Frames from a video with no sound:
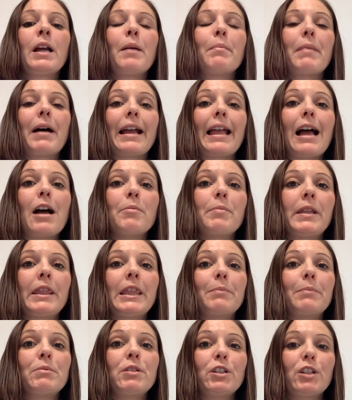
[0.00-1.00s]
by helping
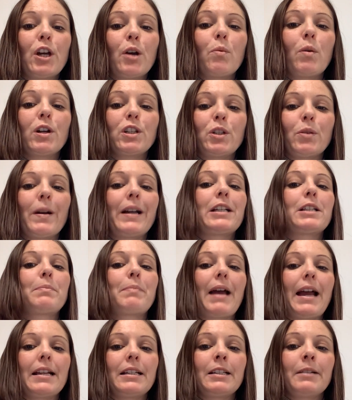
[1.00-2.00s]
to know what to
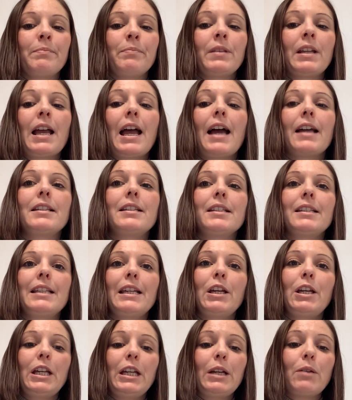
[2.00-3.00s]
expect and to
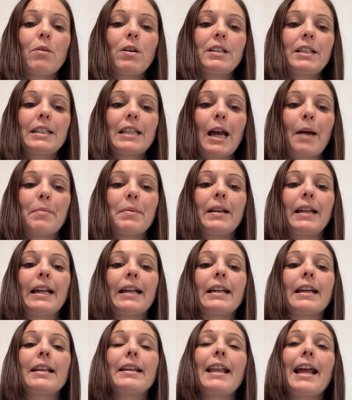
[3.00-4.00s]
see what is
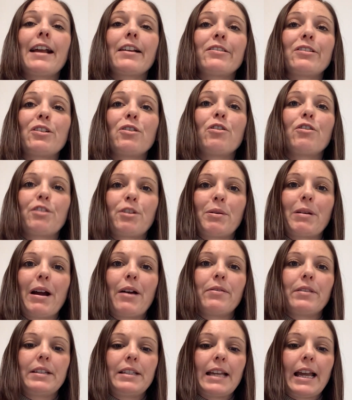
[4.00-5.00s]
happening next or throughout
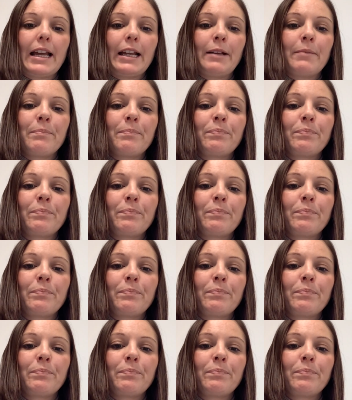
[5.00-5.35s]
the day.